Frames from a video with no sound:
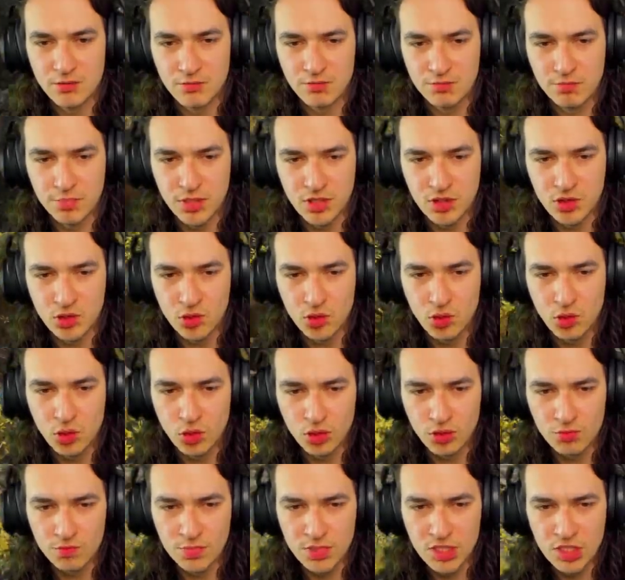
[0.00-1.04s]

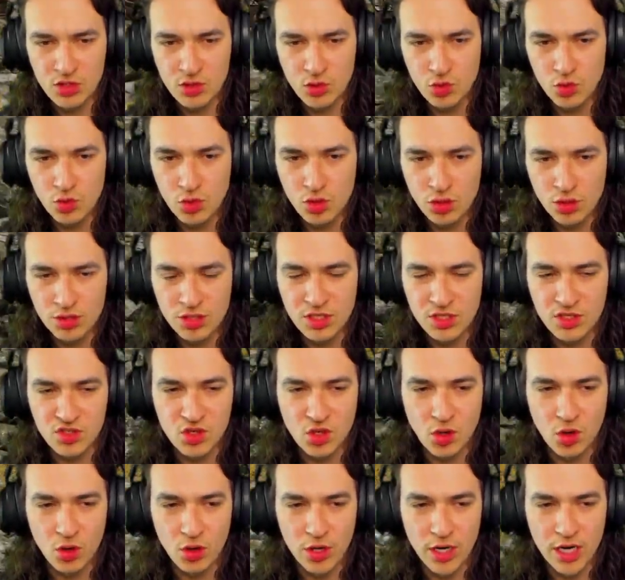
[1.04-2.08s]
bazoogled this
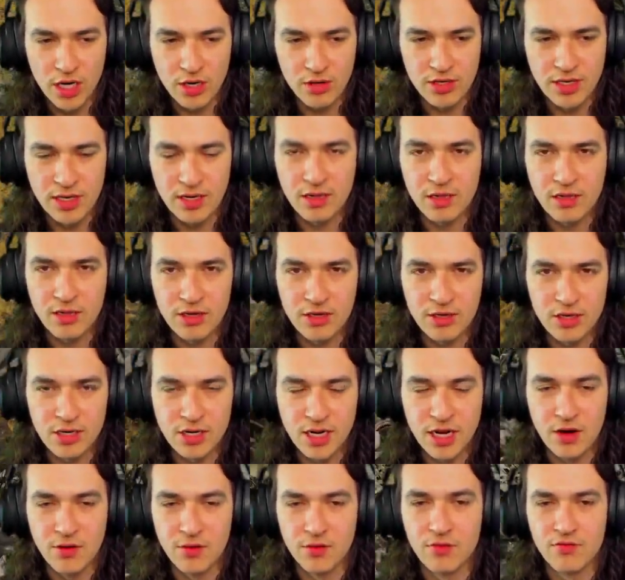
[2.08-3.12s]
whole area. Cleared it
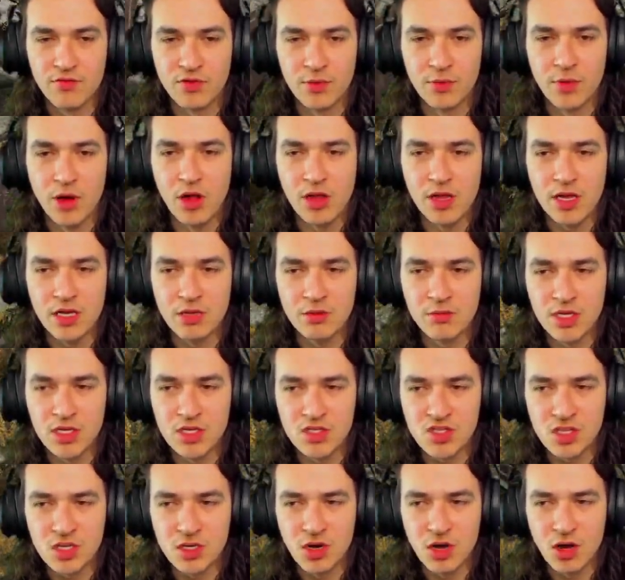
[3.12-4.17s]
out from all enemies
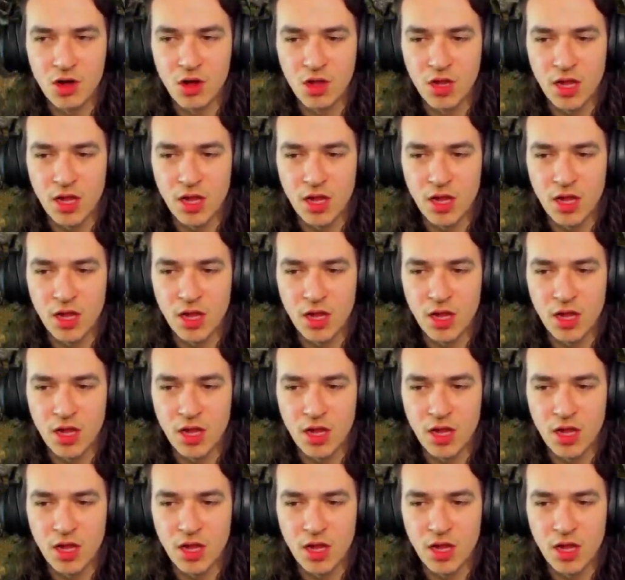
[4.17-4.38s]
and all